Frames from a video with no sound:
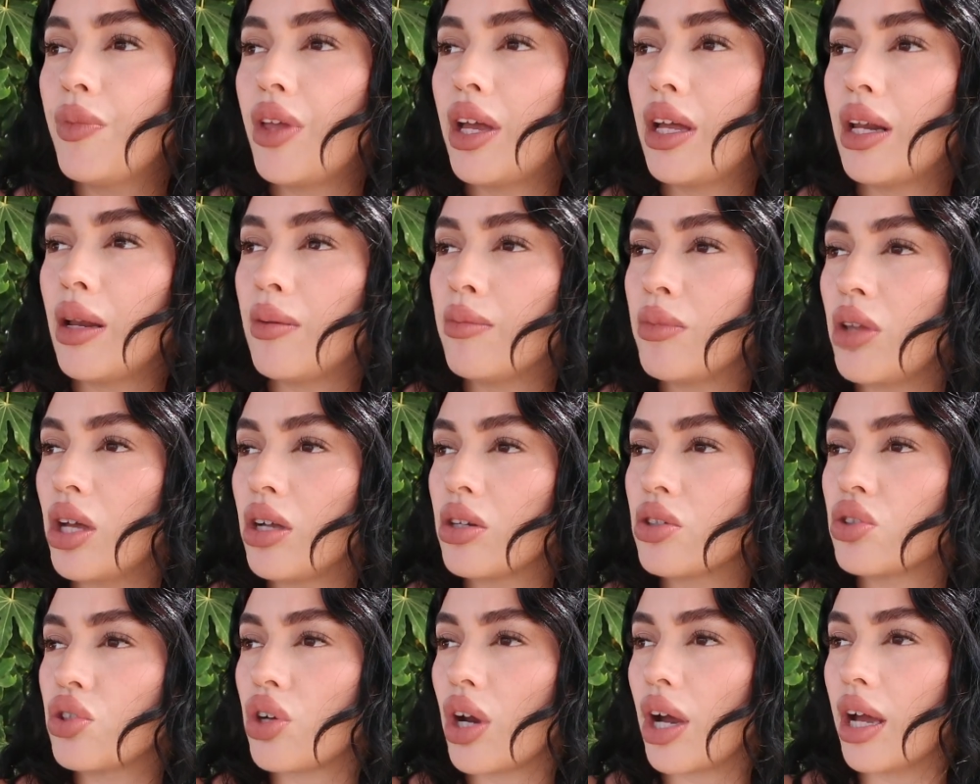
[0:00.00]
And I'm
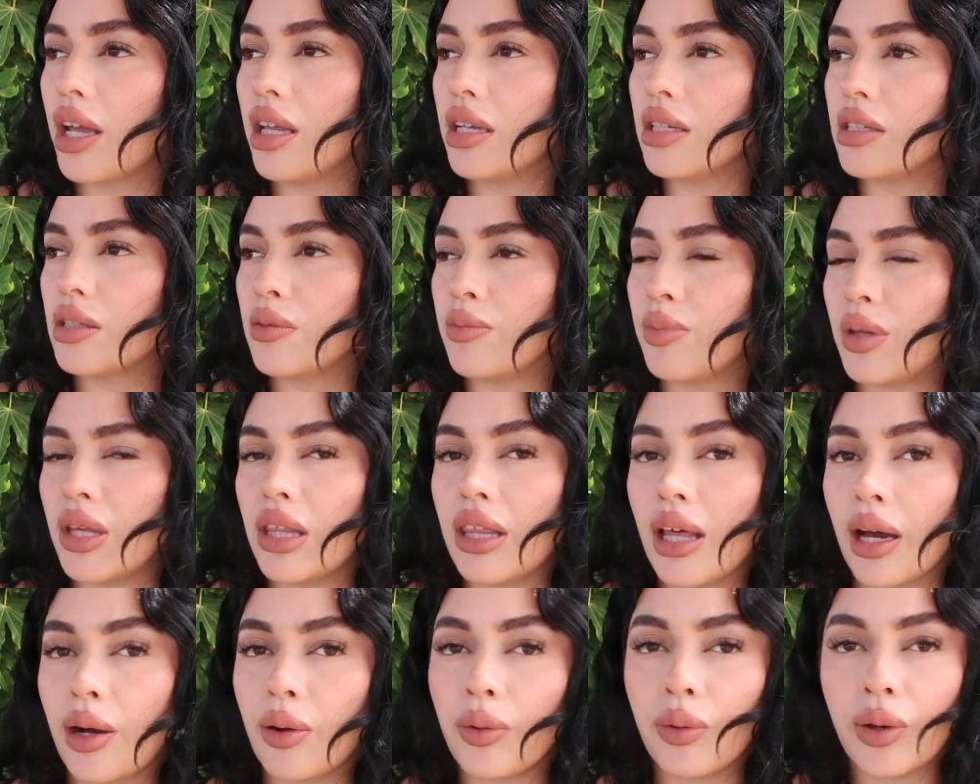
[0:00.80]
not trying to be
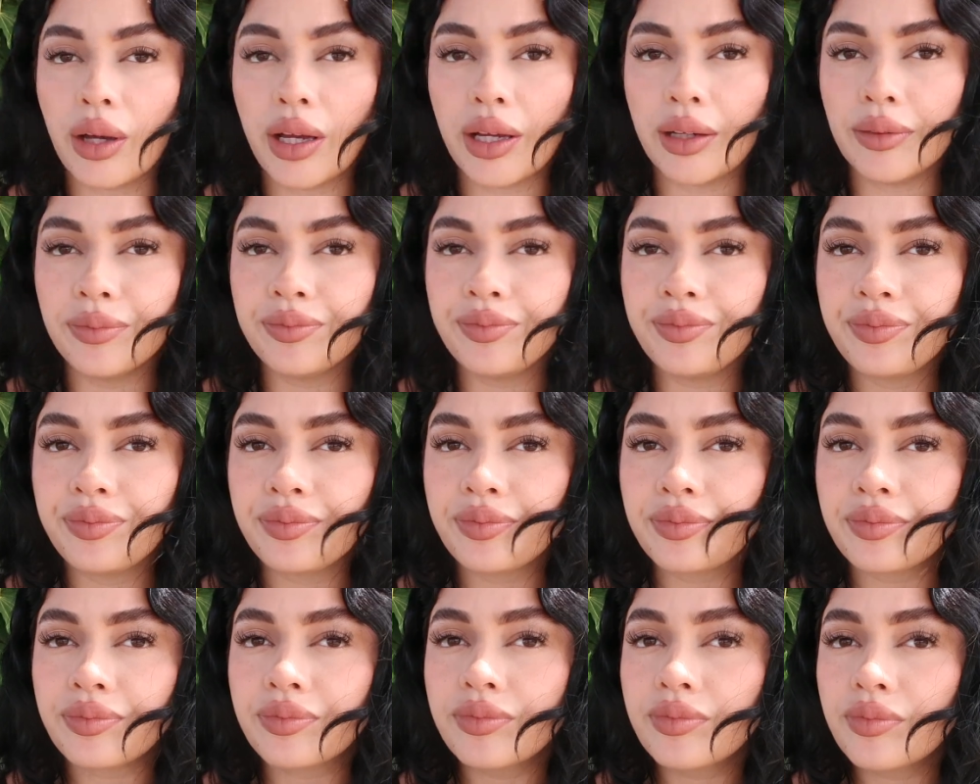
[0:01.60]
that way.
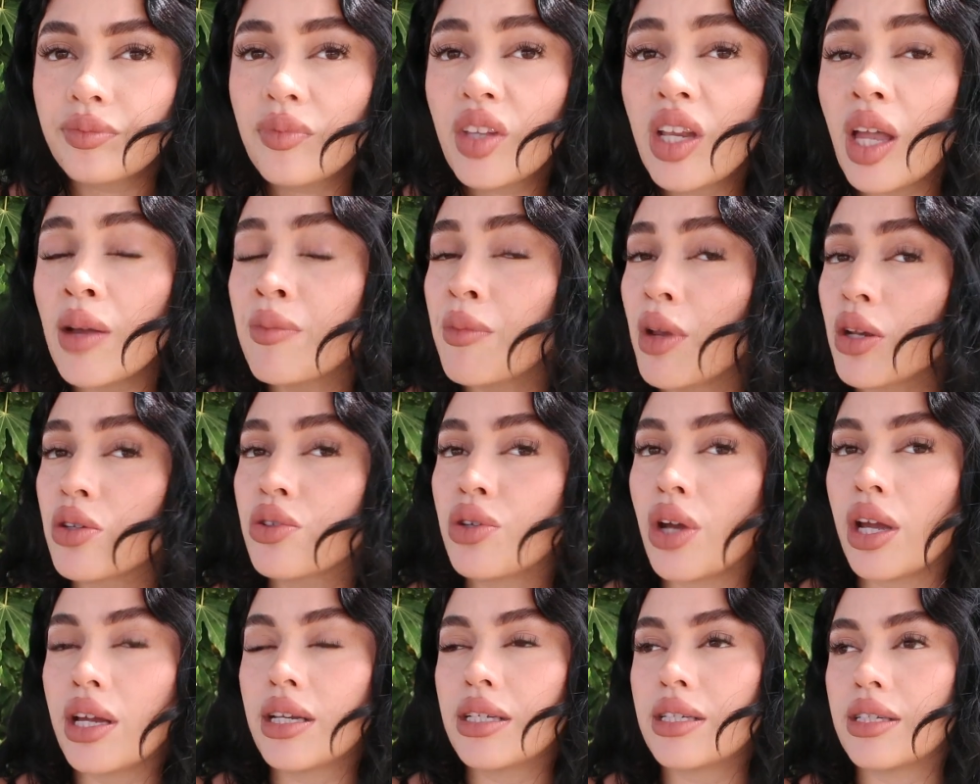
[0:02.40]
I'm not
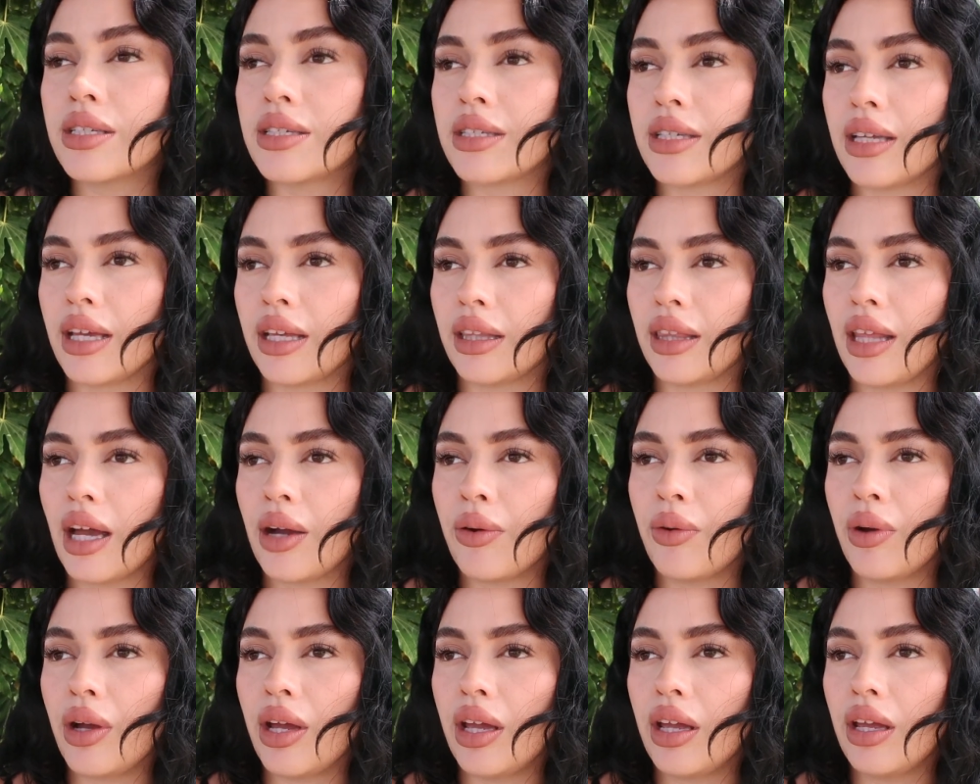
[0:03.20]
trying to see it
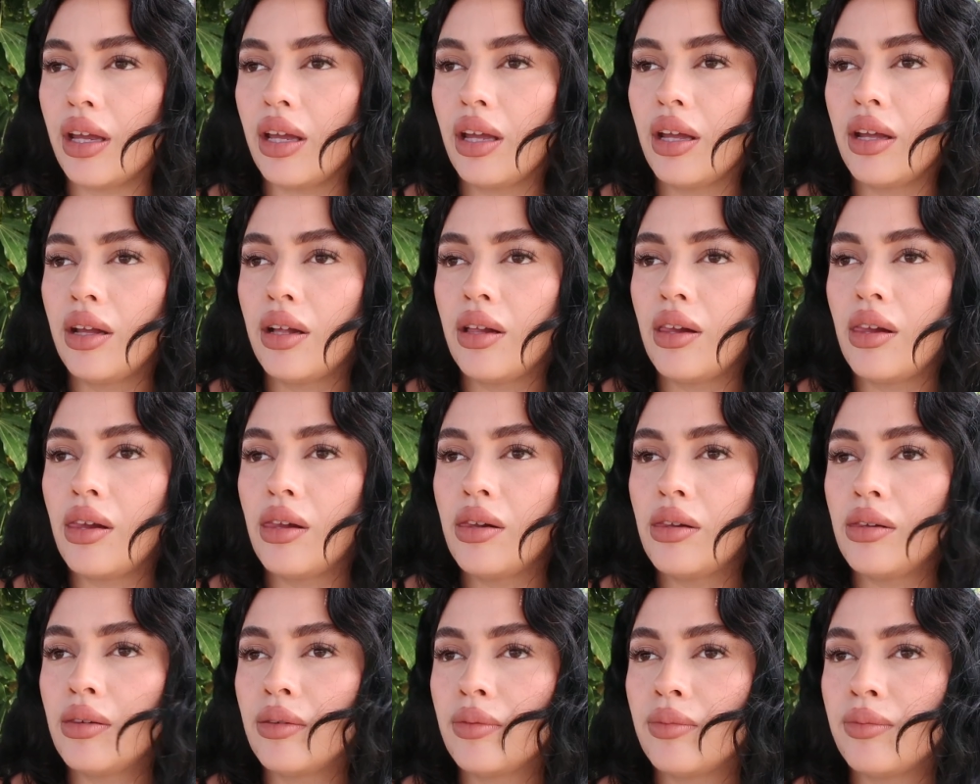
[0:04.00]
that way.
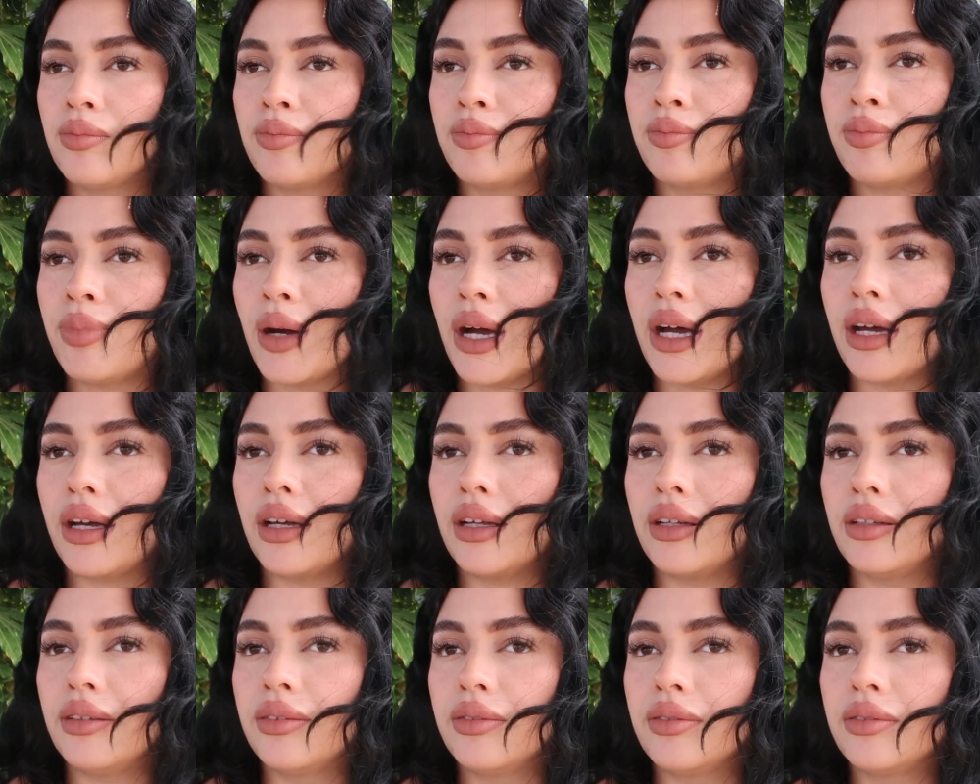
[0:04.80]

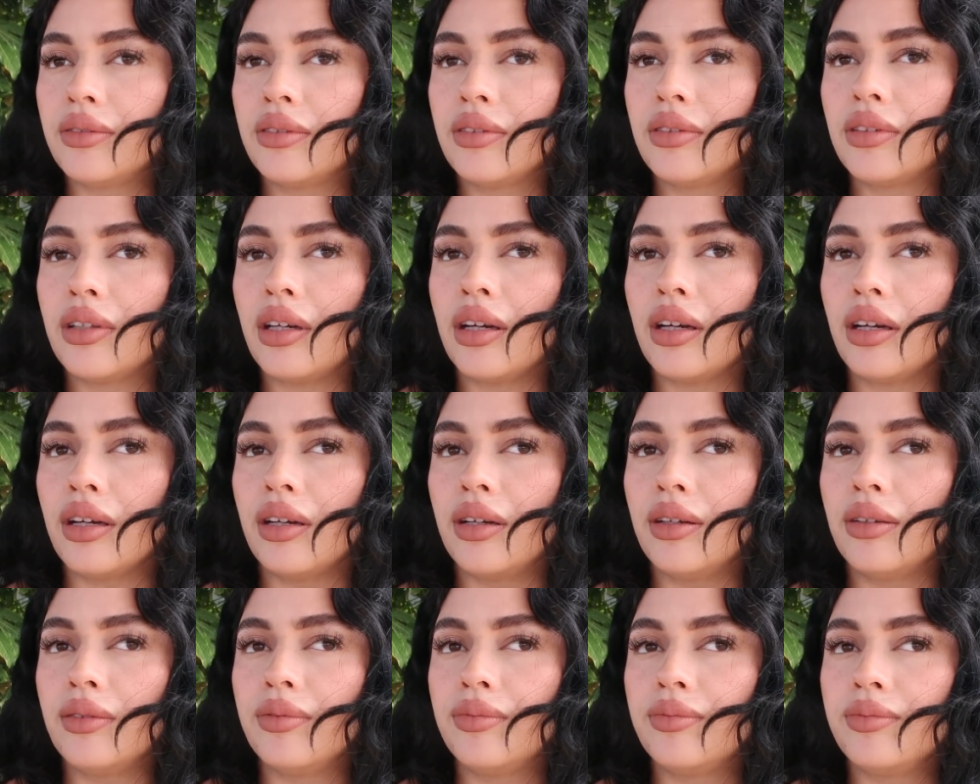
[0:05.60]
But,
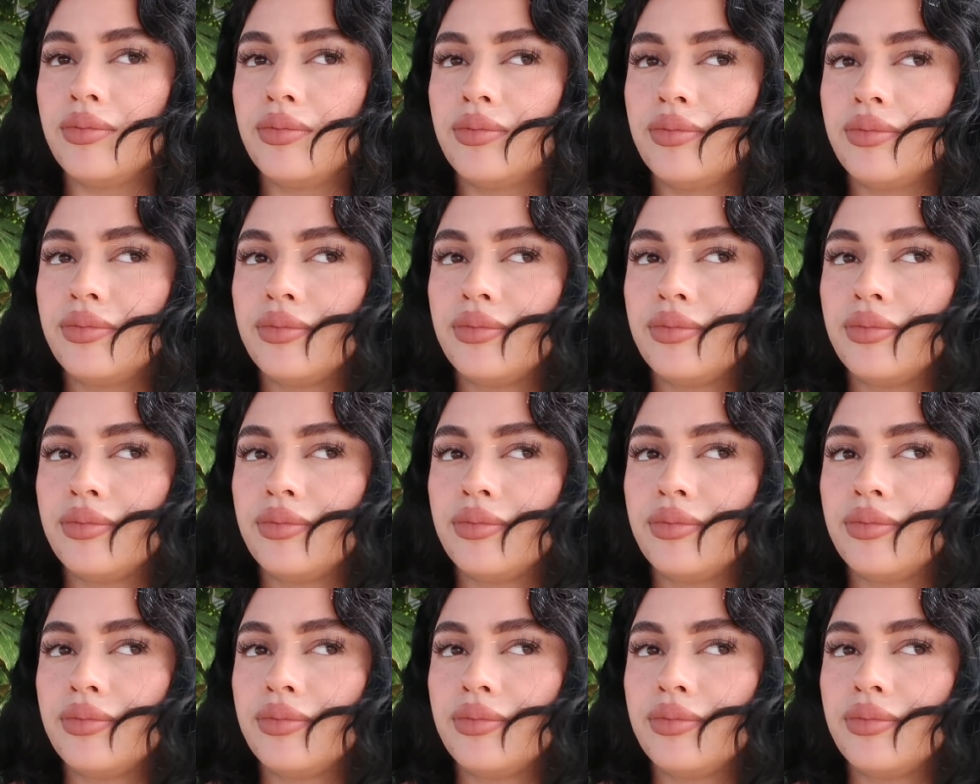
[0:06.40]
um,